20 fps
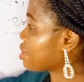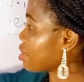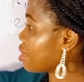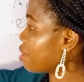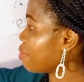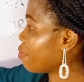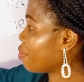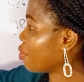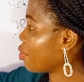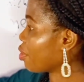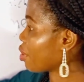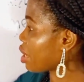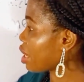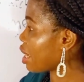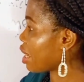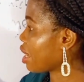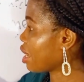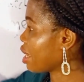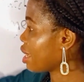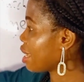some.
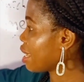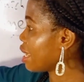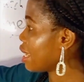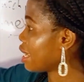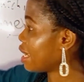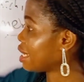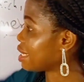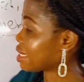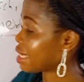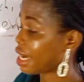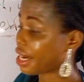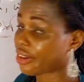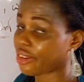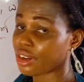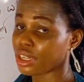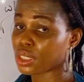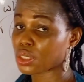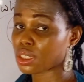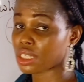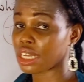Okay it
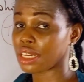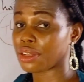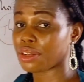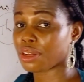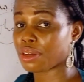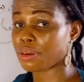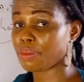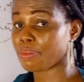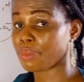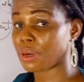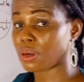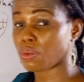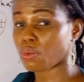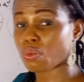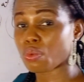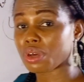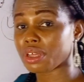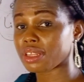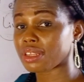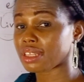agrees in number
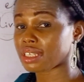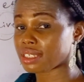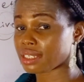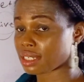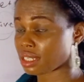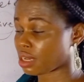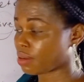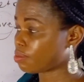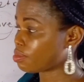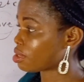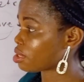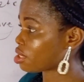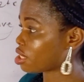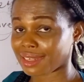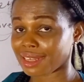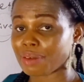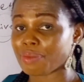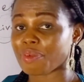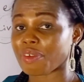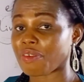with some.
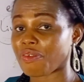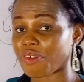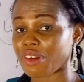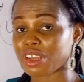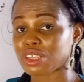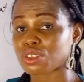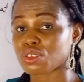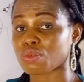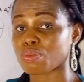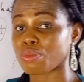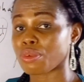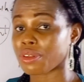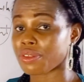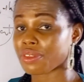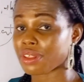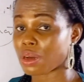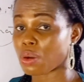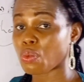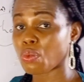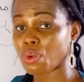Some refers to
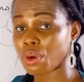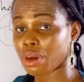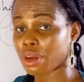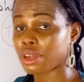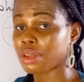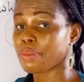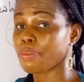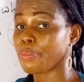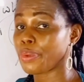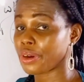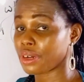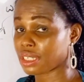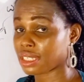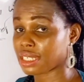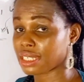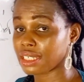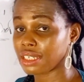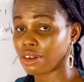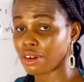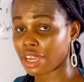more than one
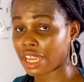person,